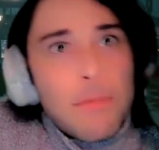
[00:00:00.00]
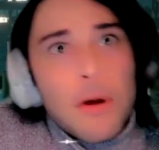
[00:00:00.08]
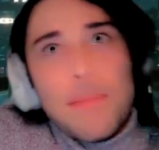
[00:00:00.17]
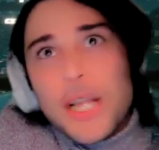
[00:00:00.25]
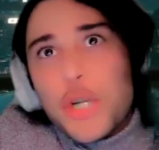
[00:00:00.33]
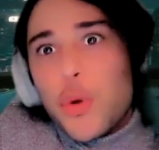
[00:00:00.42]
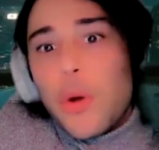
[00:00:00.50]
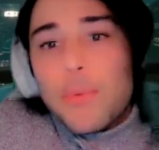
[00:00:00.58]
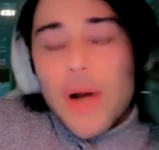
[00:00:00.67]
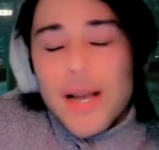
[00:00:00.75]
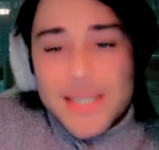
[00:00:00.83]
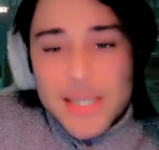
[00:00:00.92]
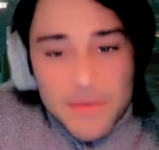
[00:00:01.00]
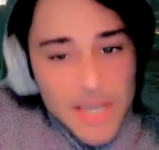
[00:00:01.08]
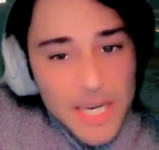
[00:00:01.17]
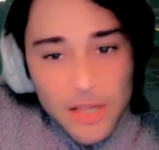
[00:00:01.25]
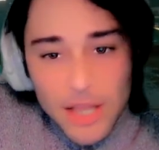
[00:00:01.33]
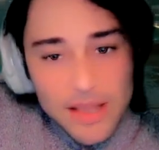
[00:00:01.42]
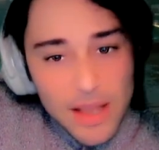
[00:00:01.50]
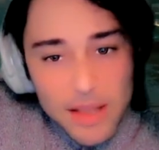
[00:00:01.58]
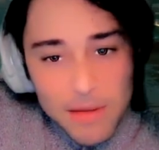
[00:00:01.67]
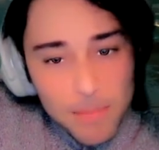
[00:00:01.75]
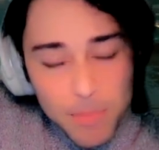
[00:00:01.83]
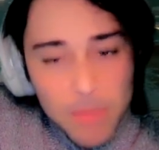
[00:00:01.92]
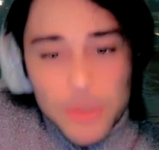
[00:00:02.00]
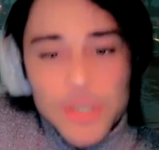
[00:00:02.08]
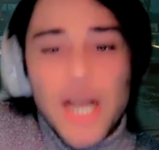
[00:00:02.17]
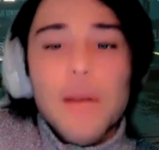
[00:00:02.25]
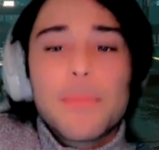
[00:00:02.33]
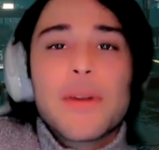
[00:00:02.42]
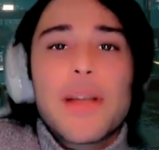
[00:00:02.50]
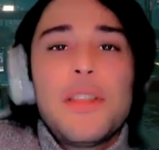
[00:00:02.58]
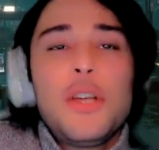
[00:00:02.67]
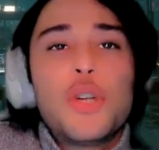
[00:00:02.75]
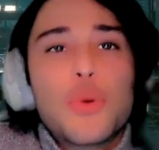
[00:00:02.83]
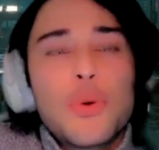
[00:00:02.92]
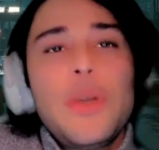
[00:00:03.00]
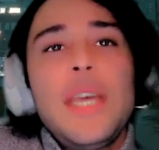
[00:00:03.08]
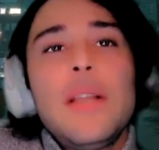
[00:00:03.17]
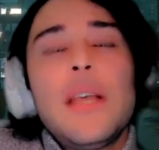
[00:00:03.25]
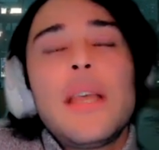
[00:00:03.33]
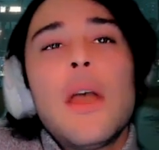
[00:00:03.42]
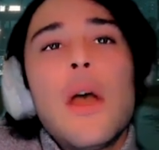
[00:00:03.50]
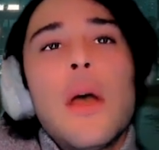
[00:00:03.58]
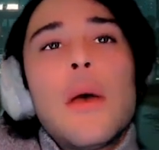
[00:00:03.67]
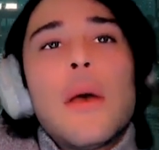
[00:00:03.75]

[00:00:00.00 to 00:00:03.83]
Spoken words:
perpetual process of healing that people talk about, I think true healing